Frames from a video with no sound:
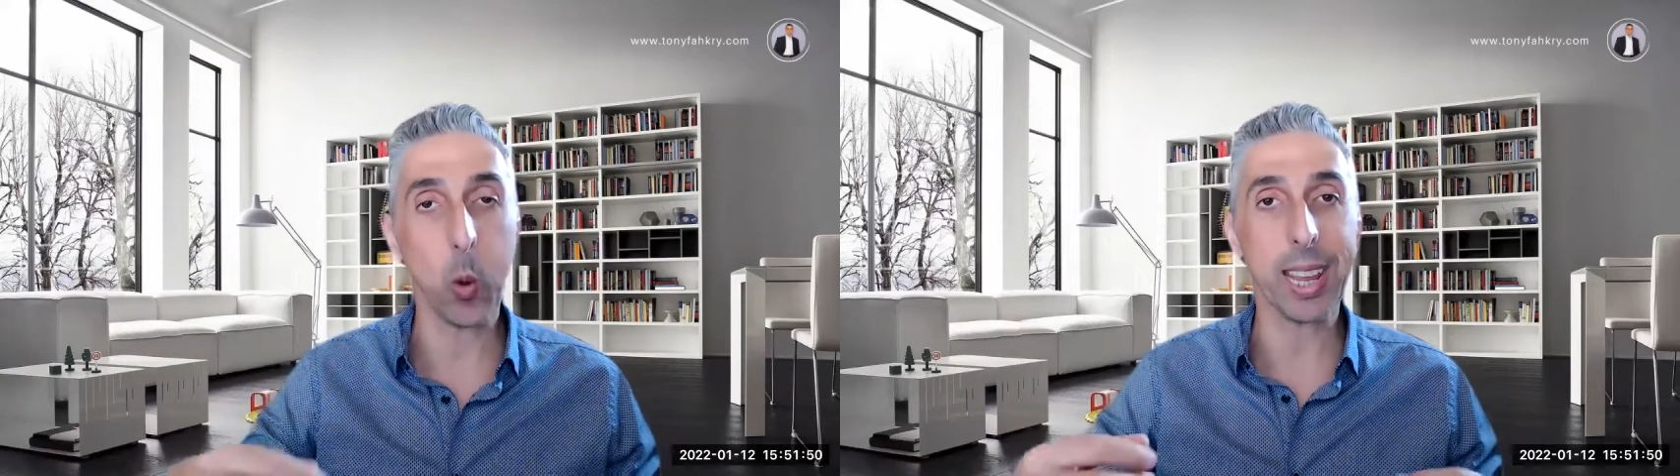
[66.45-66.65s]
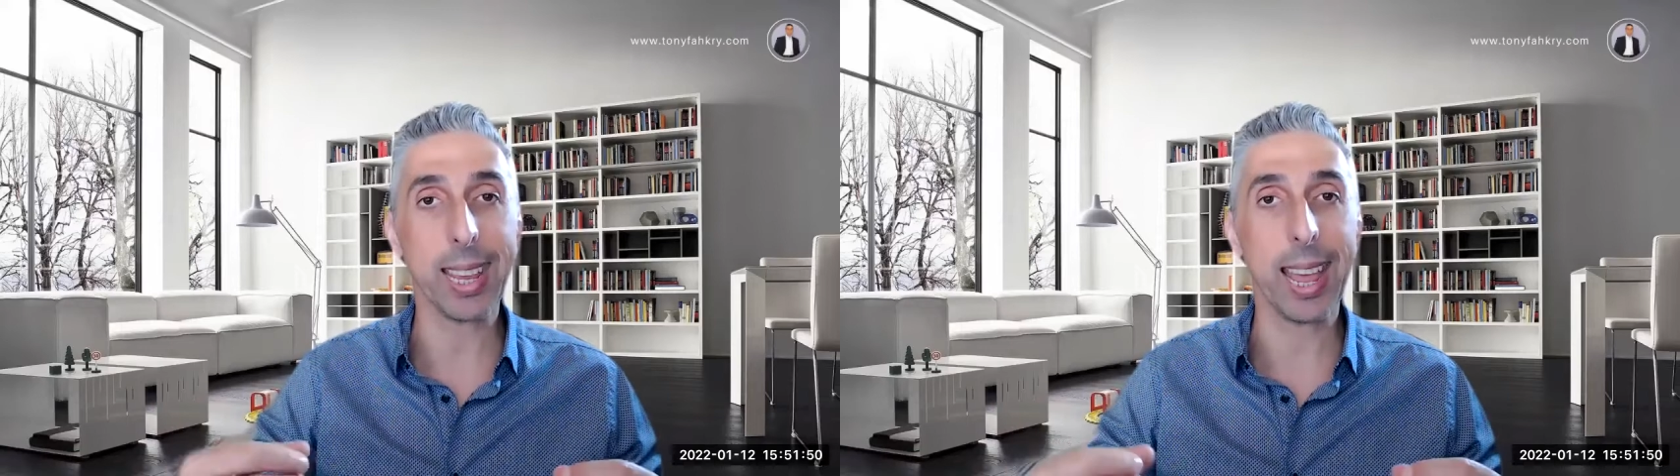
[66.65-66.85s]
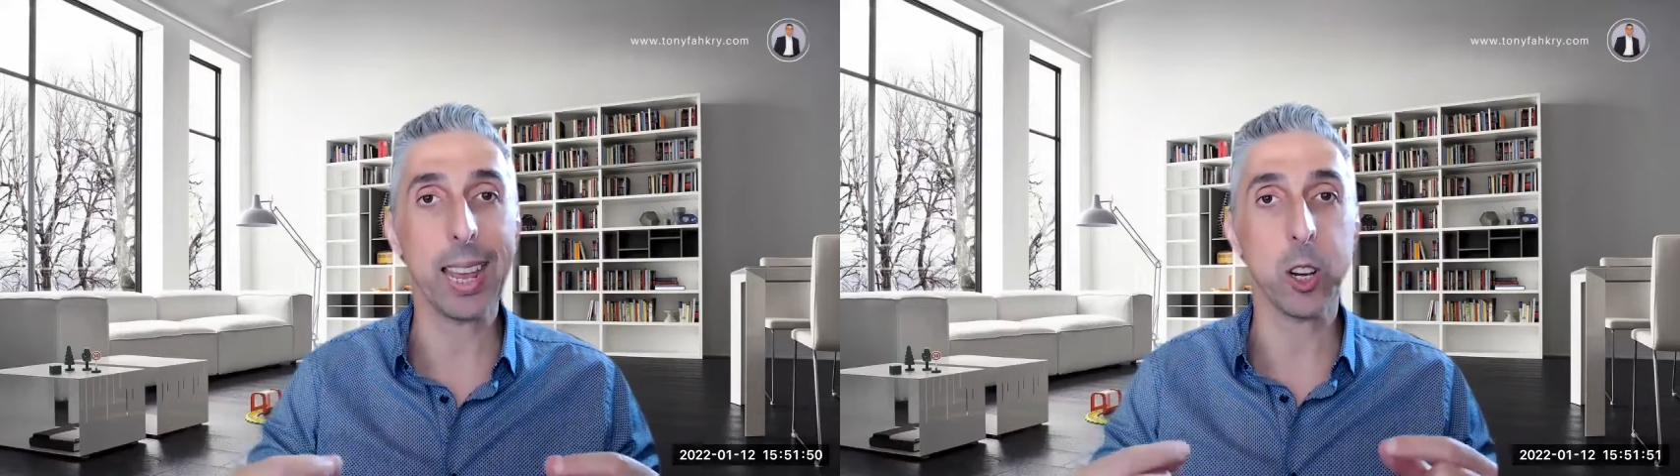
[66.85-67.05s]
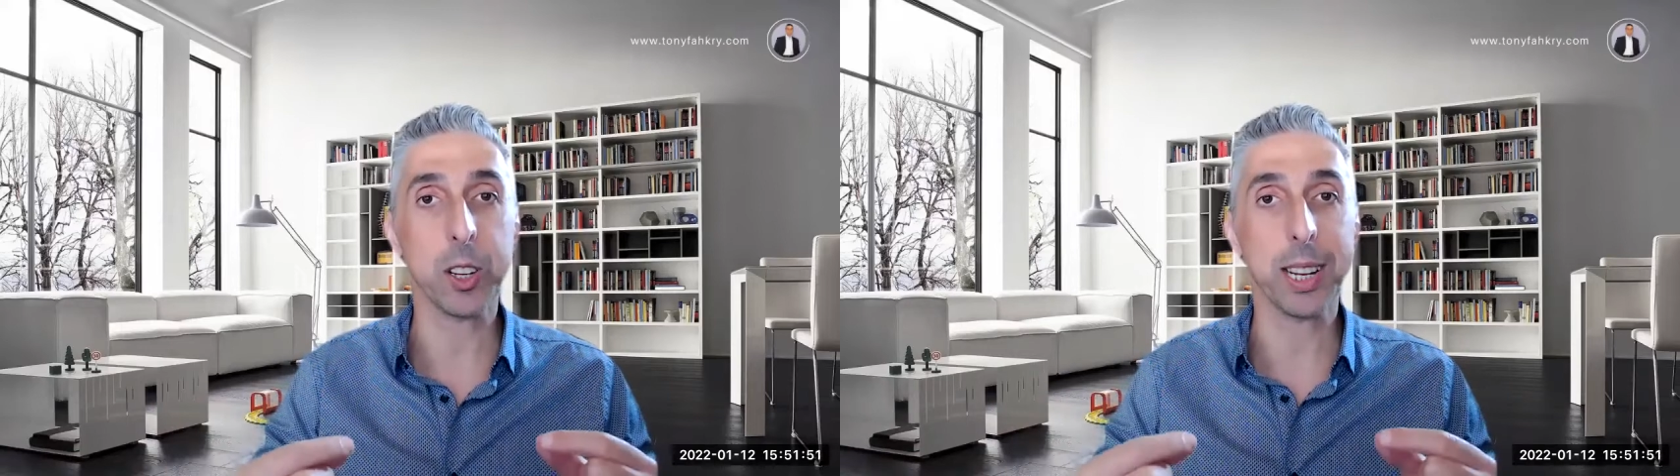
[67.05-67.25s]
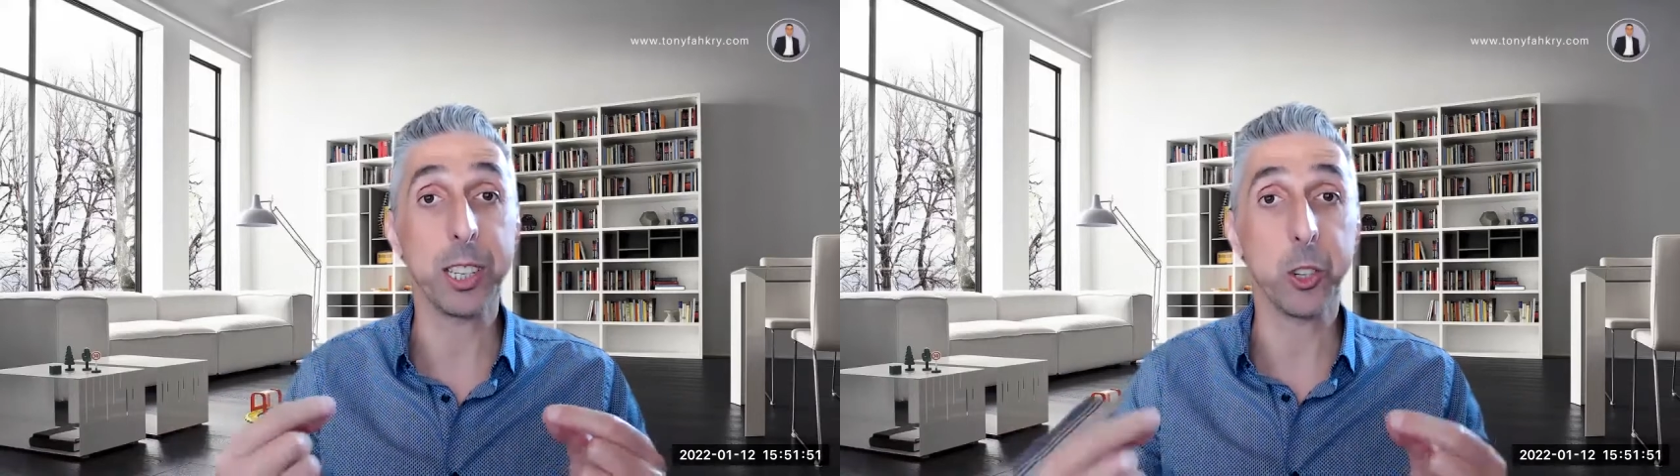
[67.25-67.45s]
we
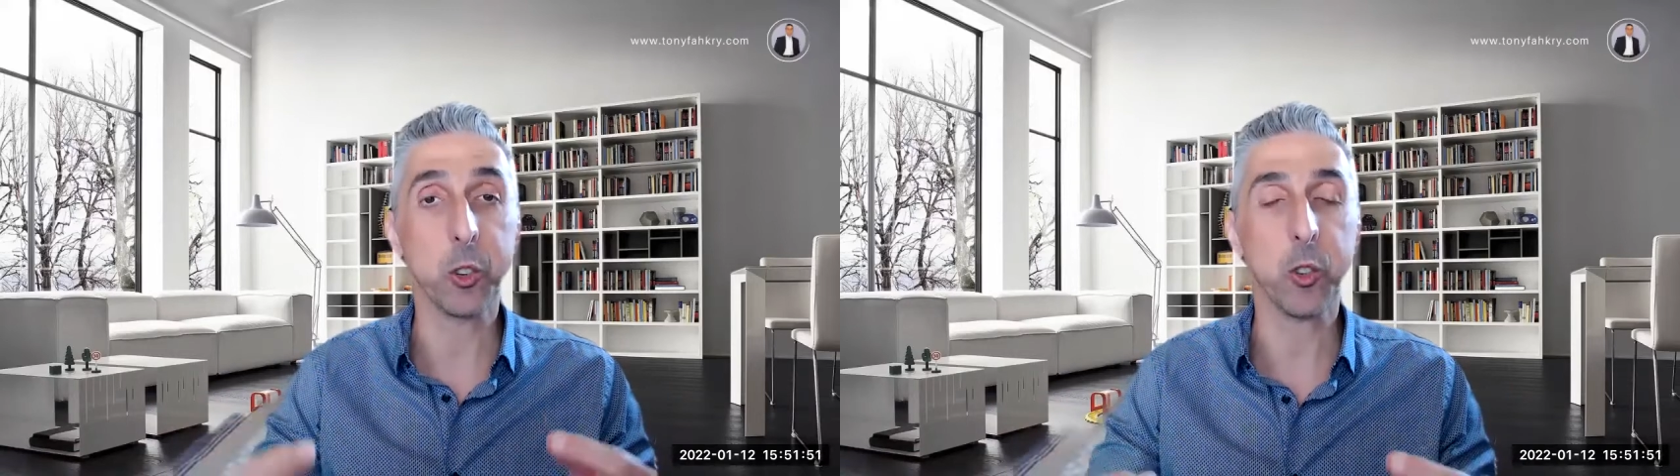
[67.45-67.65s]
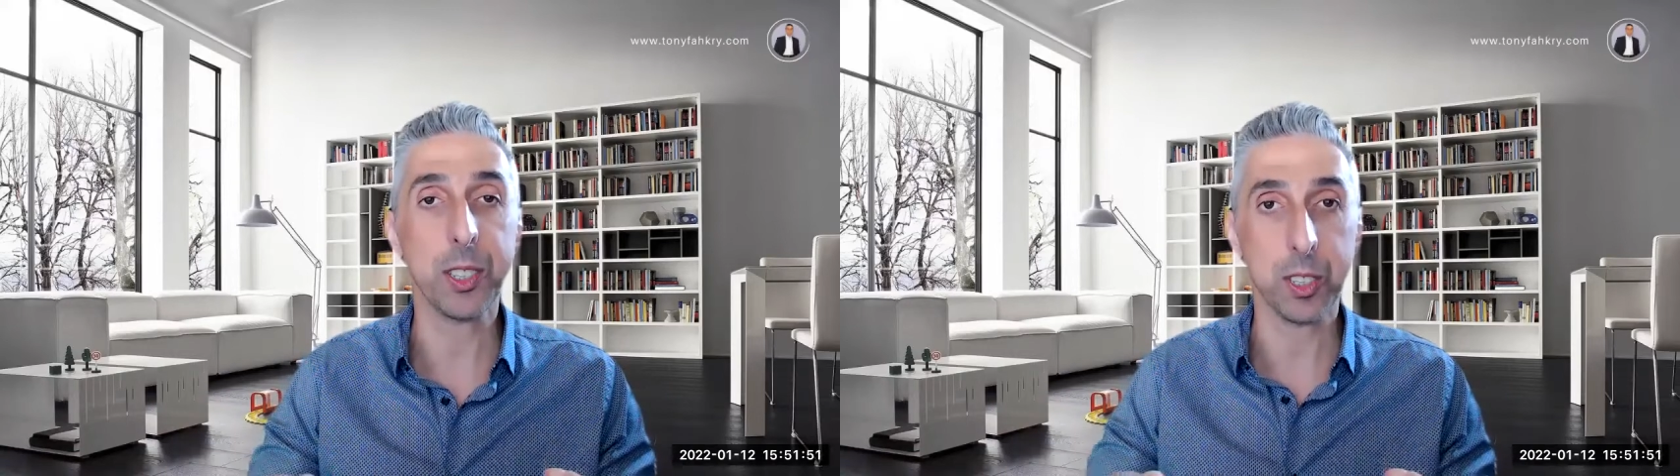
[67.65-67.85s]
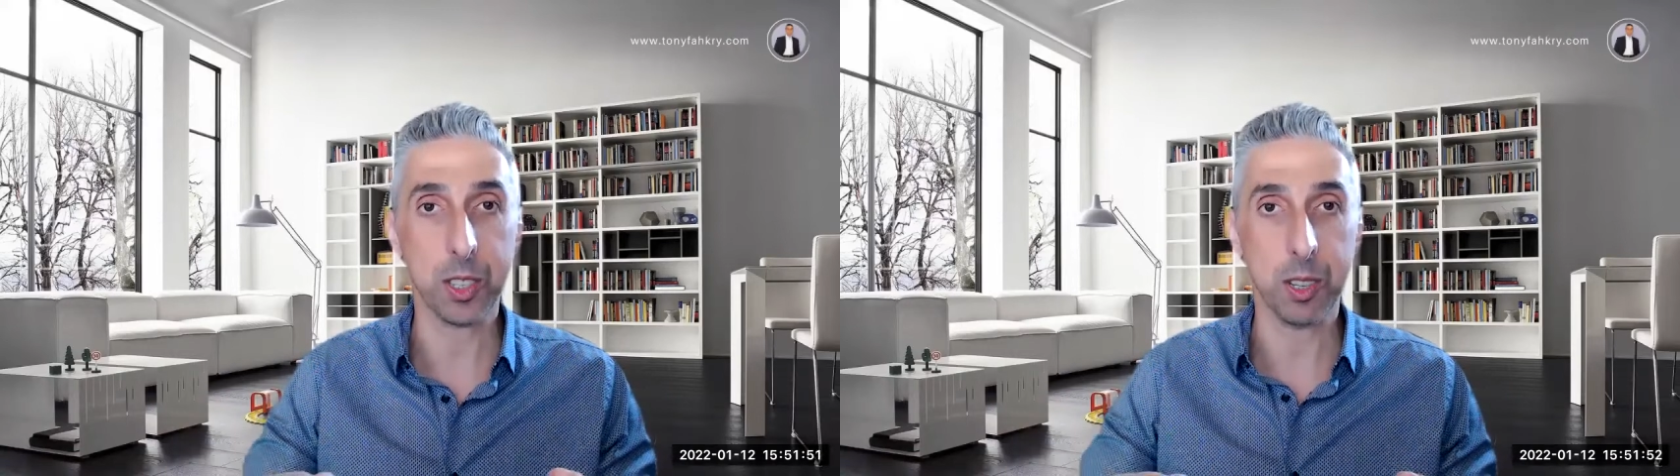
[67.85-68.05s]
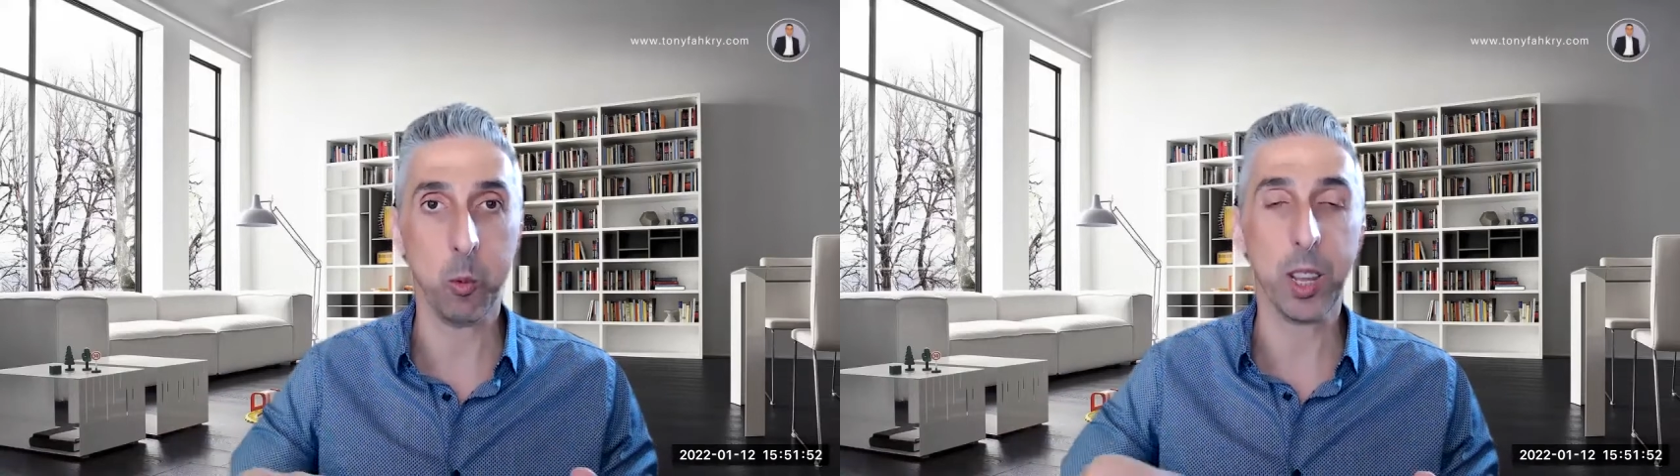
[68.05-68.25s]
cannot address them,